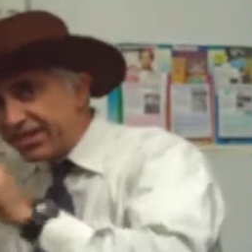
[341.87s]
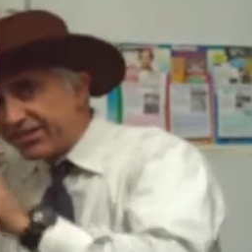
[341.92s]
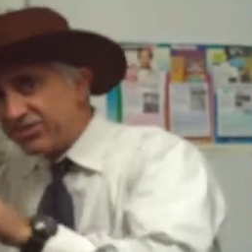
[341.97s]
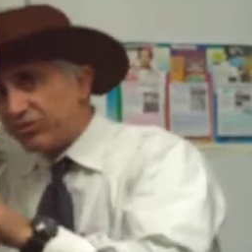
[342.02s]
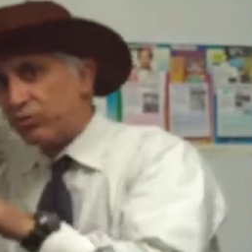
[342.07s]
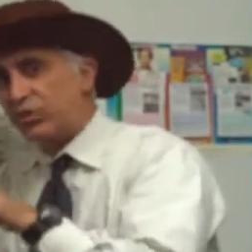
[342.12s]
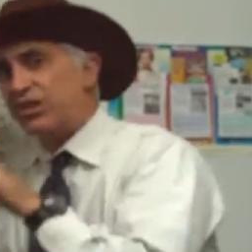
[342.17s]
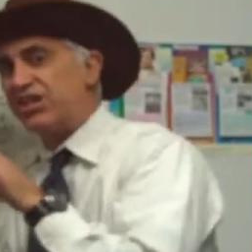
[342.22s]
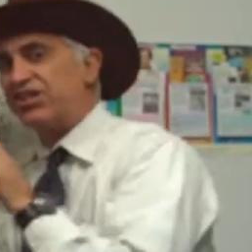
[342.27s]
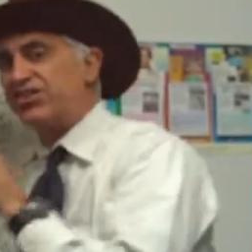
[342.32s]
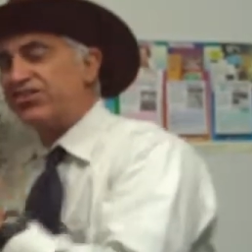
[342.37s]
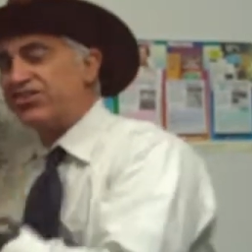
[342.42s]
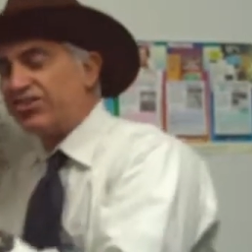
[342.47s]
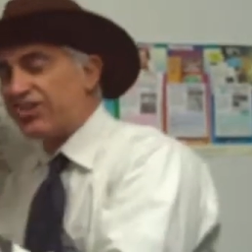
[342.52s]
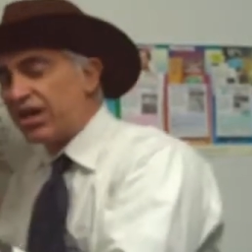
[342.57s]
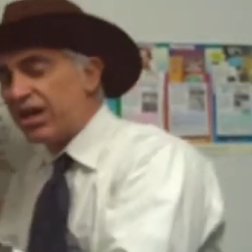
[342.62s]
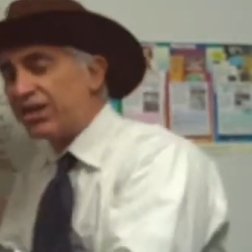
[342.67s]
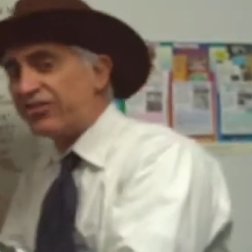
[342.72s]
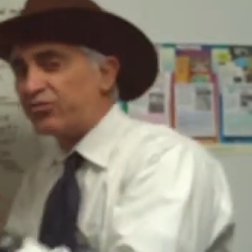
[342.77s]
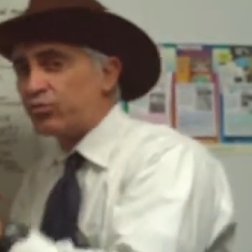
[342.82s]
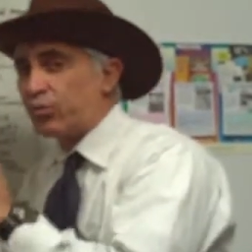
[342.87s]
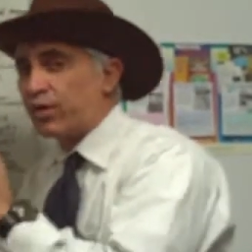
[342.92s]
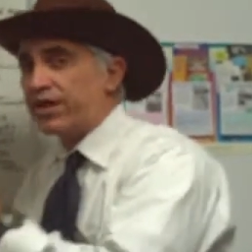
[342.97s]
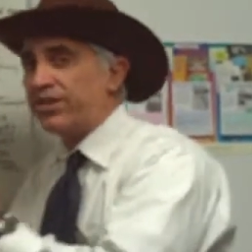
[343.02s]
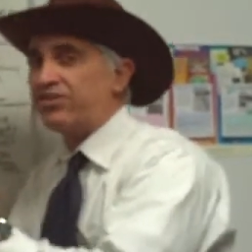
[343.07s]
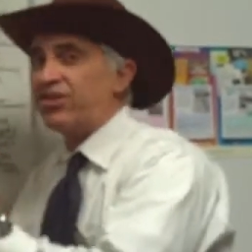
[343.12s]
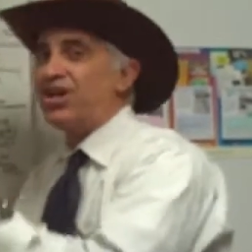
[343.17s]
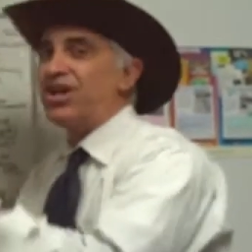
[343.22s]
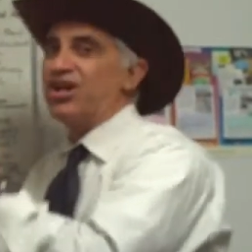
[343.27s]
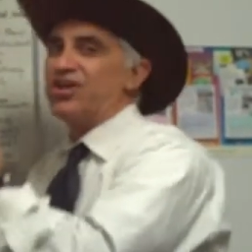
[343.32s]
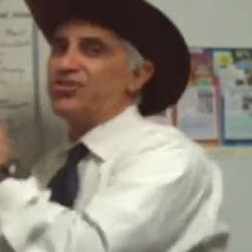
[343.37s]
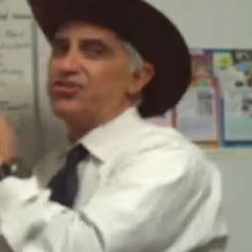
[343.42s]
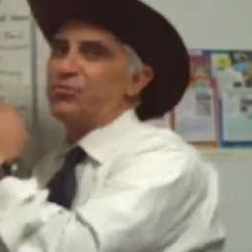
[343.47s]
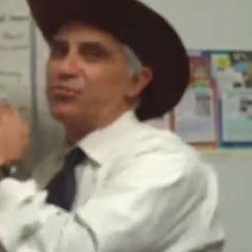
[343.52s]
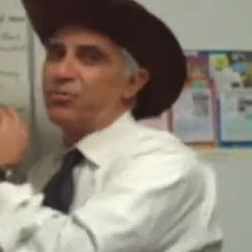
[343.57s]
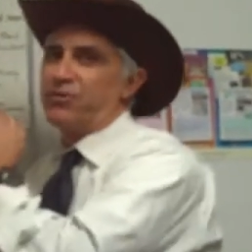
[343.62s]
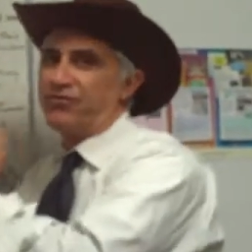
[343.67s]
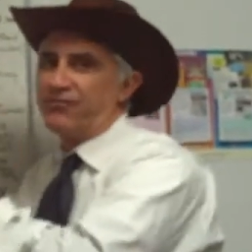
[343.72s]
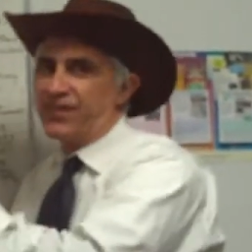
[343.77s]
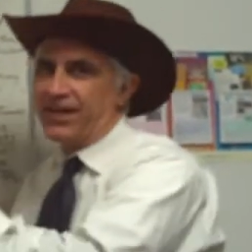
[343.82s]
lesson, we're going to discuss ways
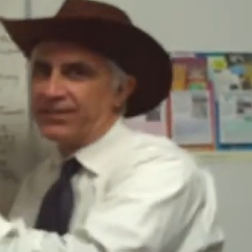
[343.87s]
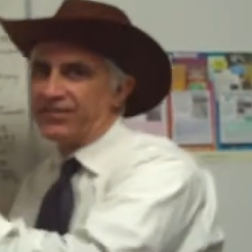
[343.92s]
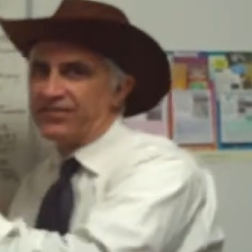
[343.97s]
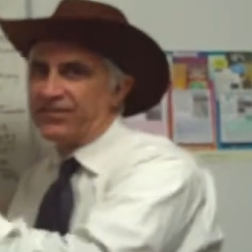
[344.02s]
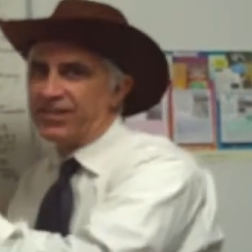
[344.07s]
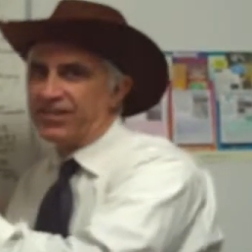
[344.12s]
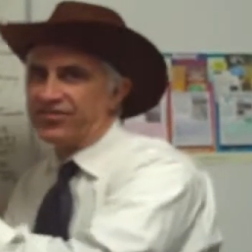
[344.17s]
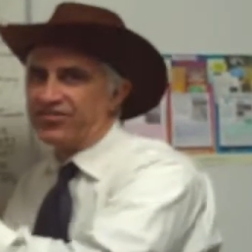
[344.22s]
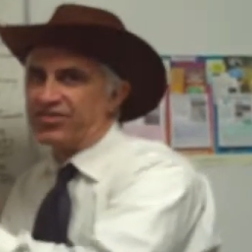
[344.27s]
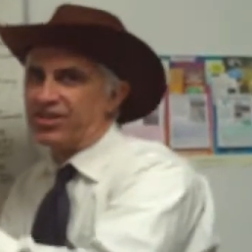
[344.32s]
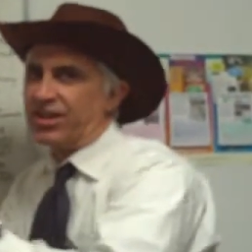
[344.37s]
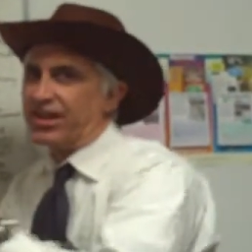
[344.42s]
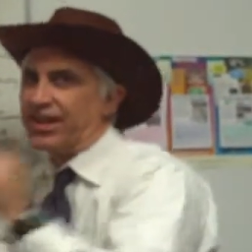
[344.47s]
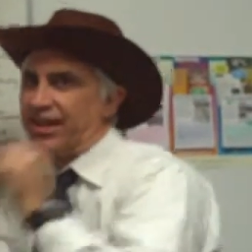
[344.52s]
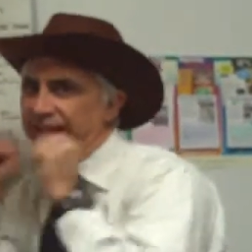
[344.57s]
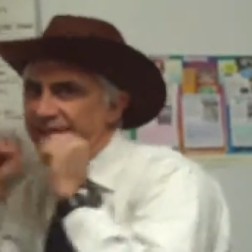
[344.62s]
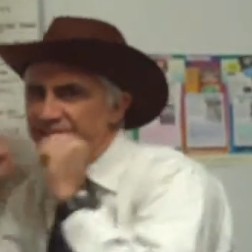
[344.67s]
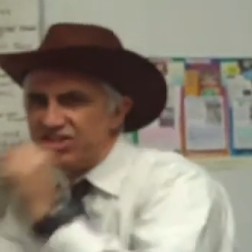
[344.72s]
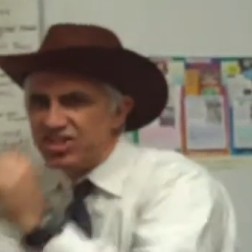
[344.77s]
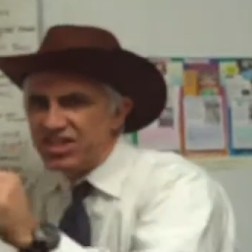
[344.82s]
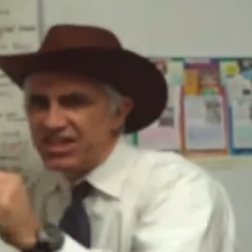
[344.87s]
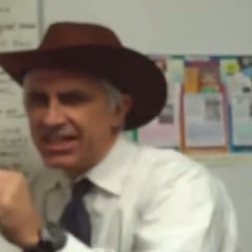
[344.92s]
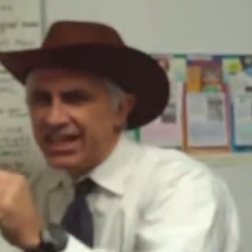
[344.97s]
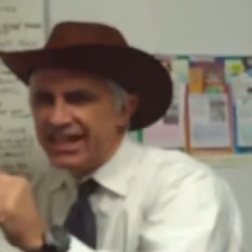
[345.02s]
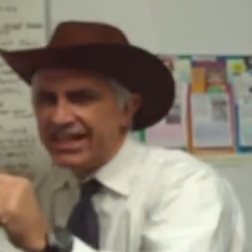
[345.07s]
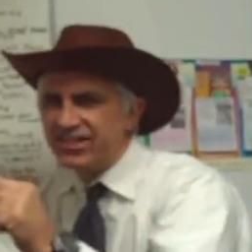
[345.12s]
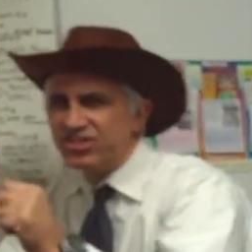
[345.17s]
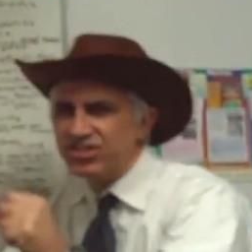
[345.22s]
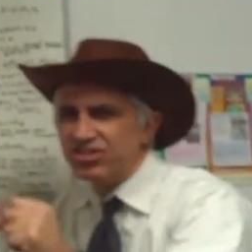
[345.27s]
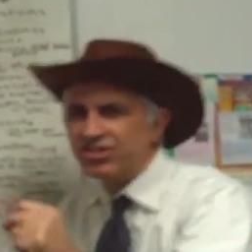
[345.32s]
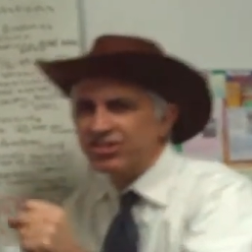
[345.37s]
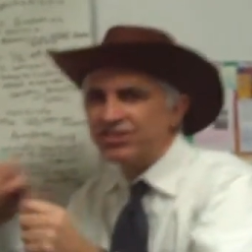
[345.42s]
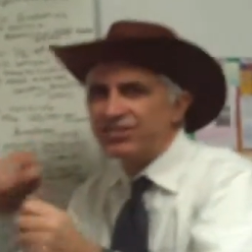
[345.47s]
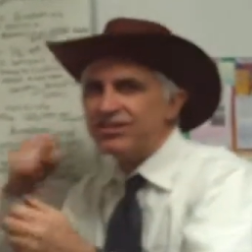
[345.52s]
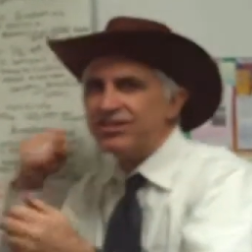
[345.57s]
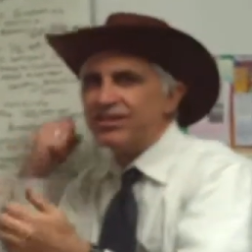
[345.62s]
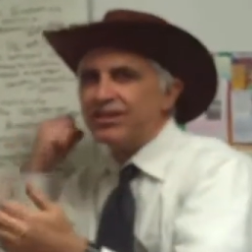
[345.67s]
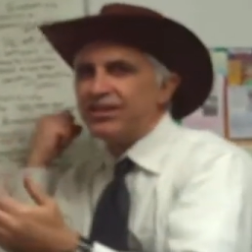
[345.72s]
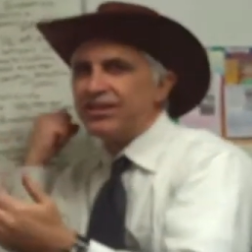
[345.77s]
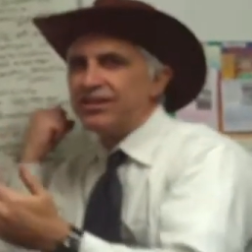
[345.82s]
to prevent this. Education.